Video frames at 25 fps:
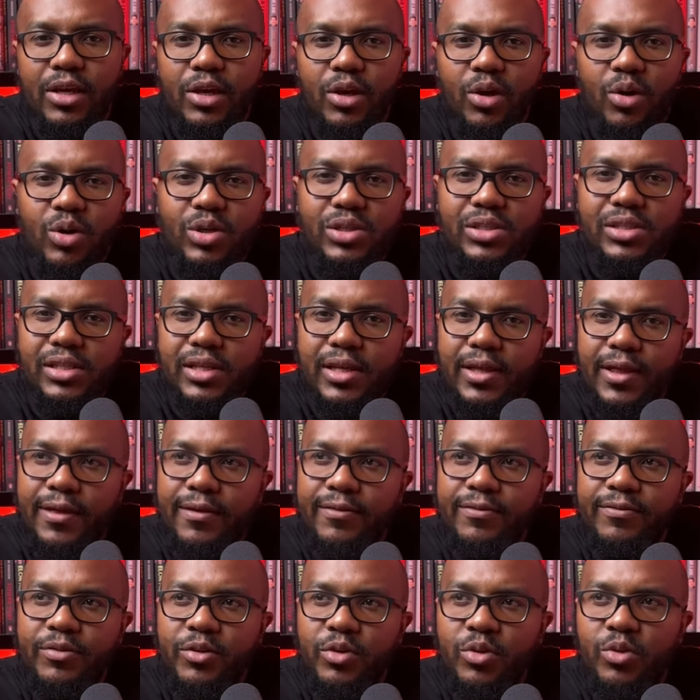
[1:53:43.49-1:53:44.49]
Because
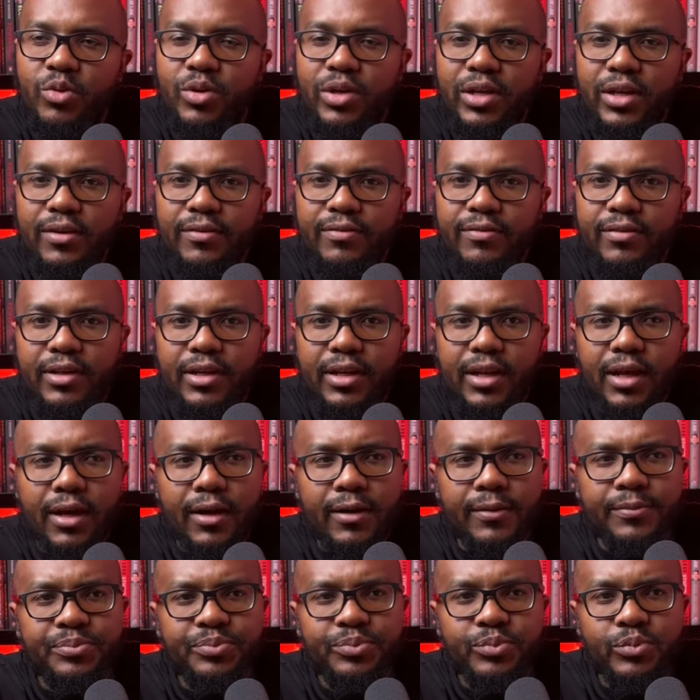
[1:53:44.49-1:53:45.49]
if you live in
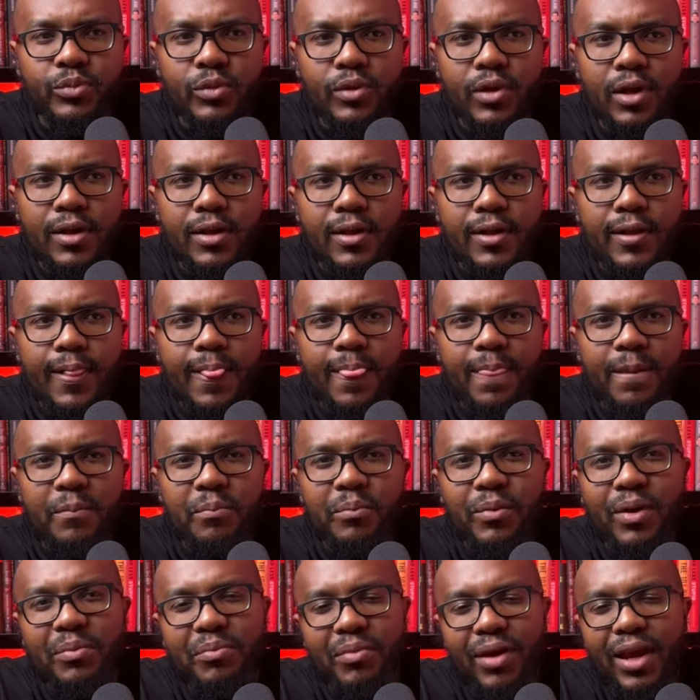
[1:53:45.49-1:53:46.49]

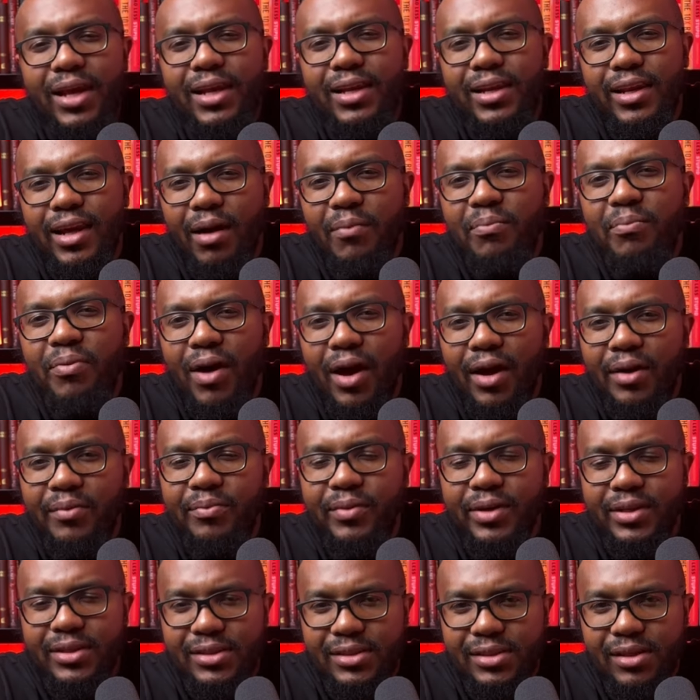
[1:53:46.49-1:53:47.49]
mainly
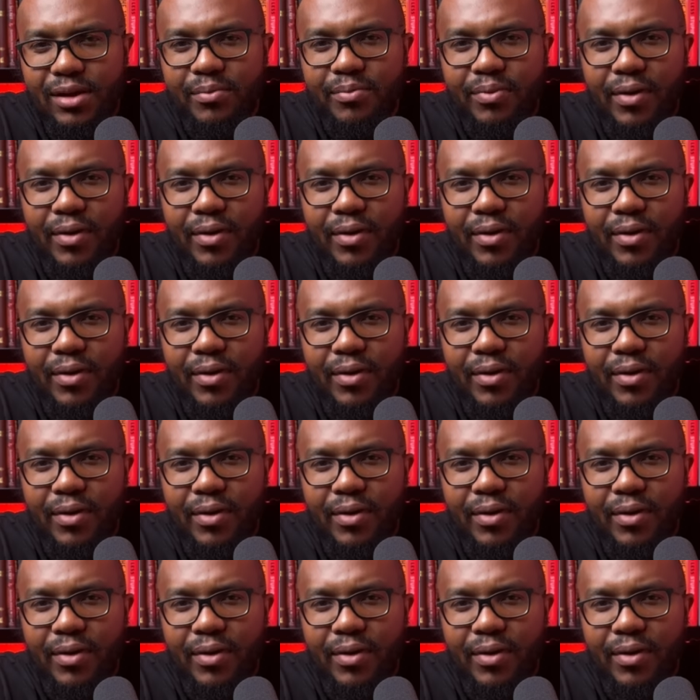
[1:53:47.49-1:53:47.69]
apartments,